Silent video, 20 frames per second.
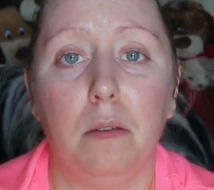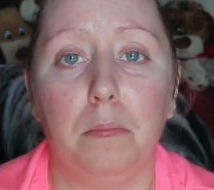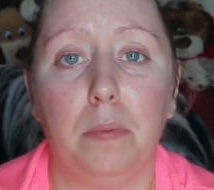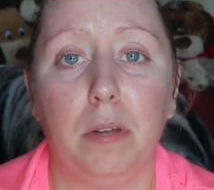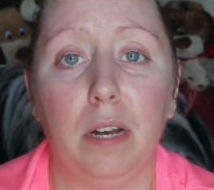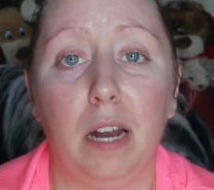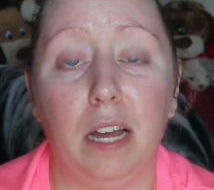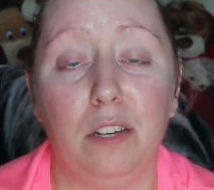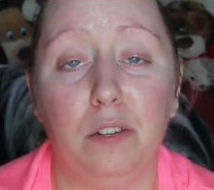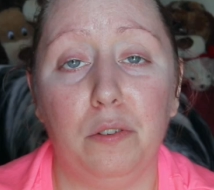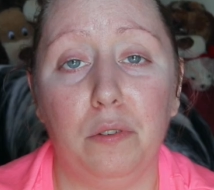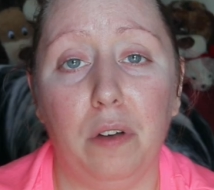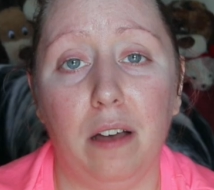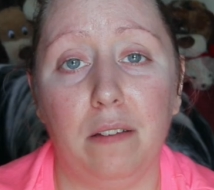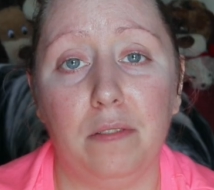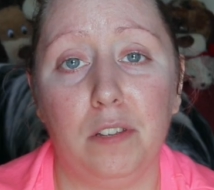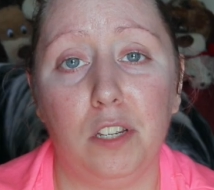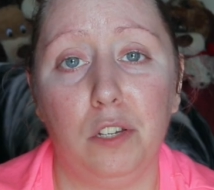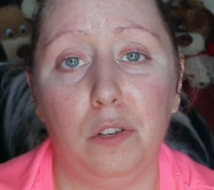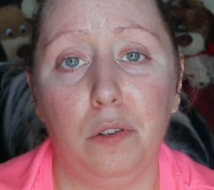but I do
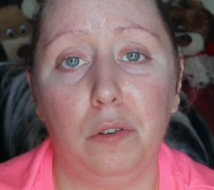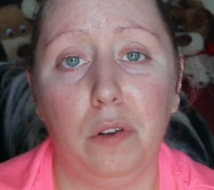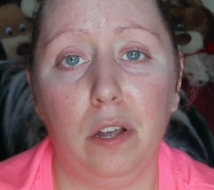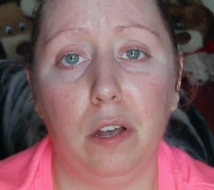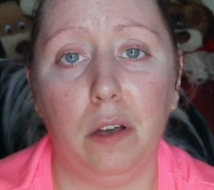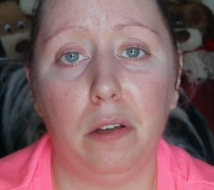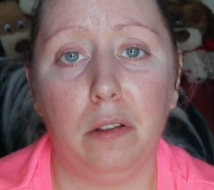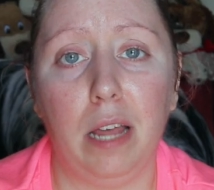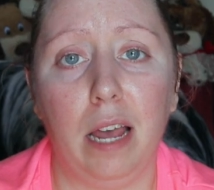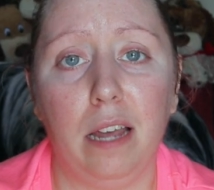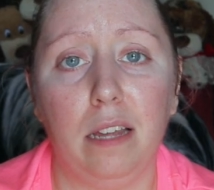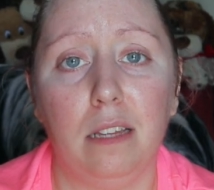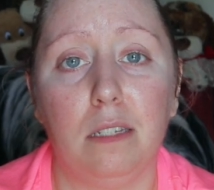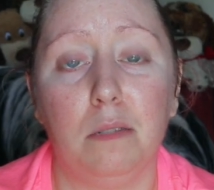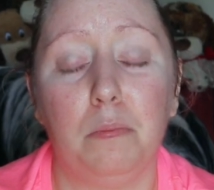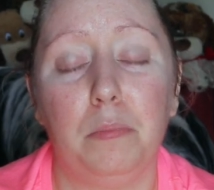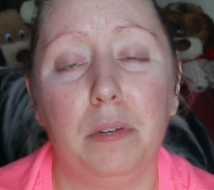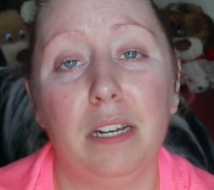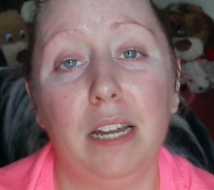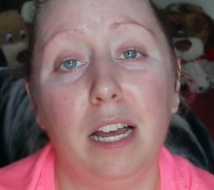have studio lights,
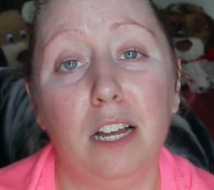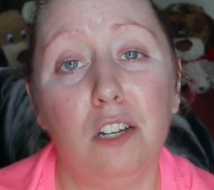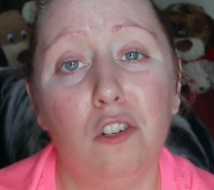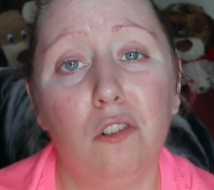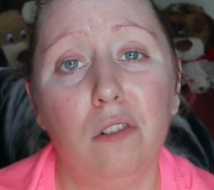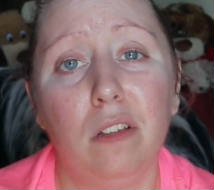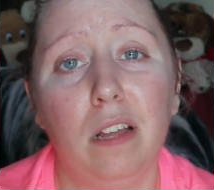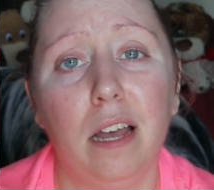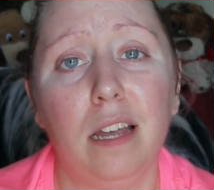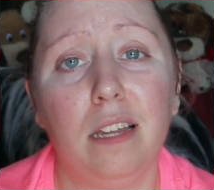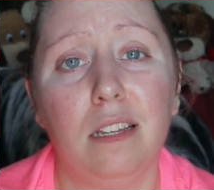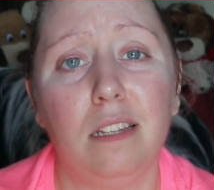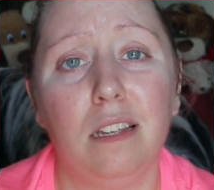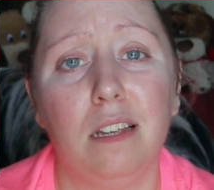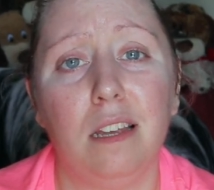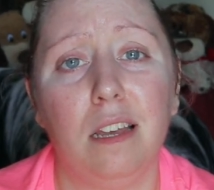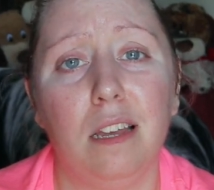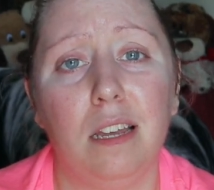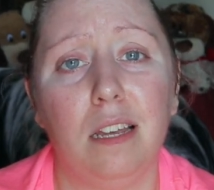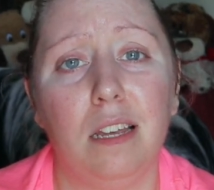but natural light
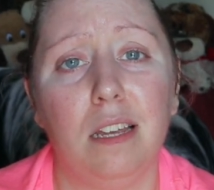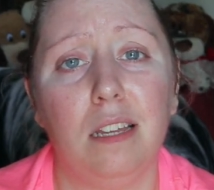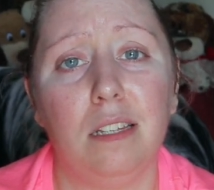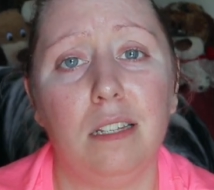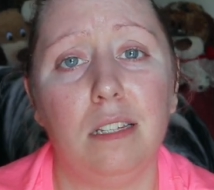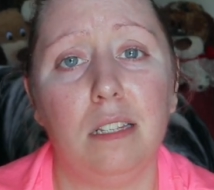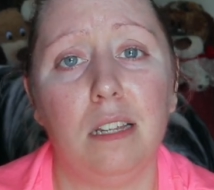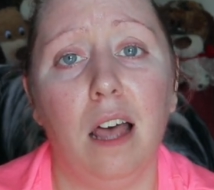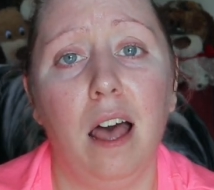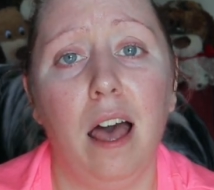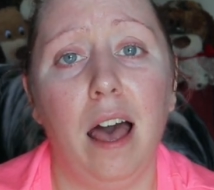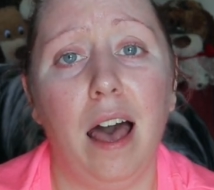is